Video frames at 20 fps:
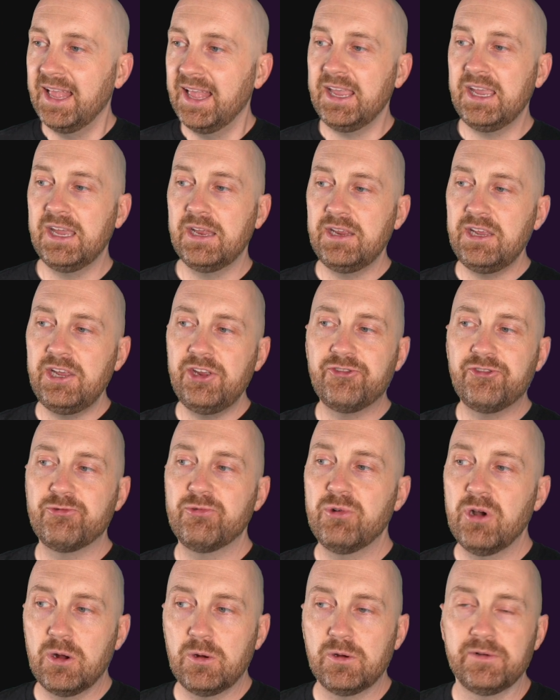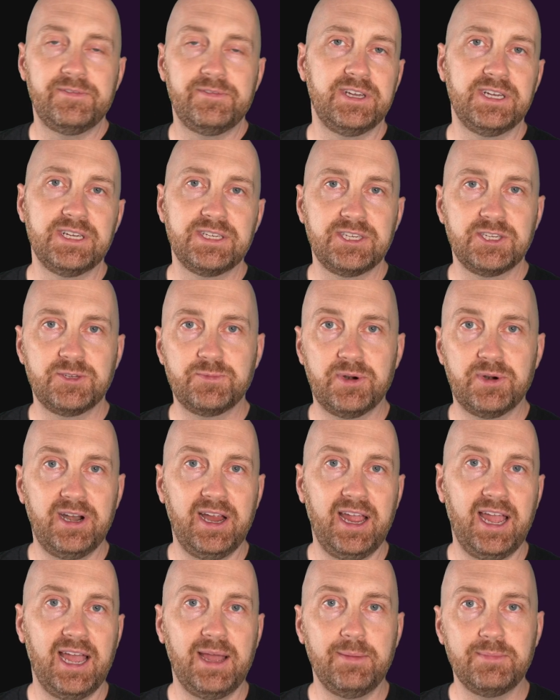In each row of this is
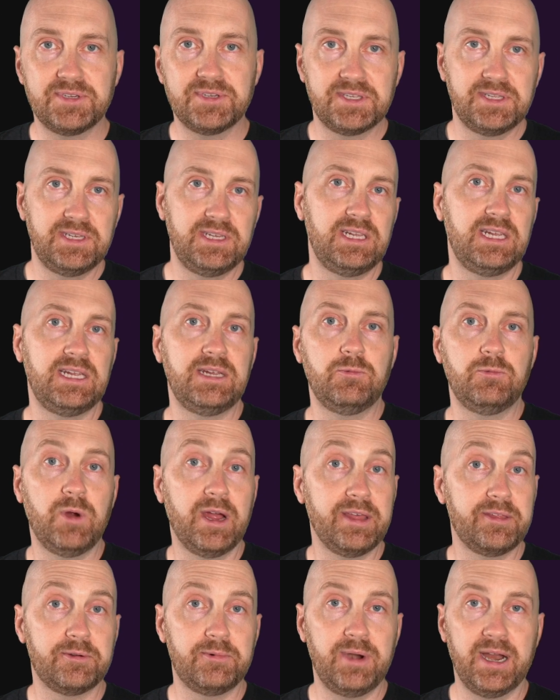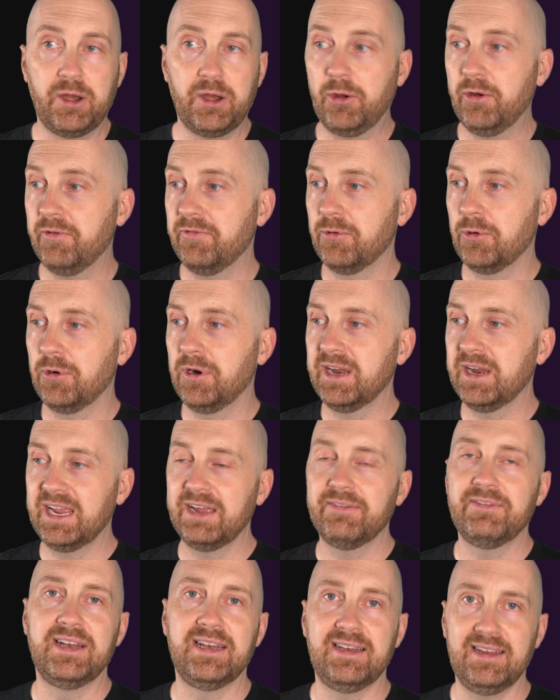perhaps the weather record for a
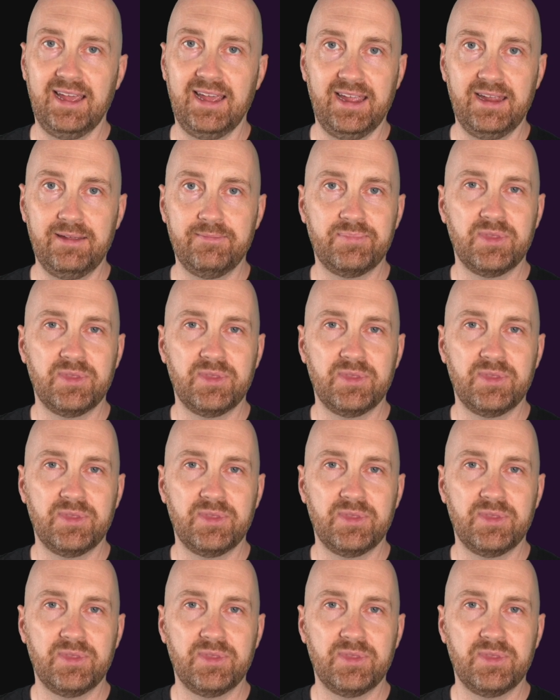given day.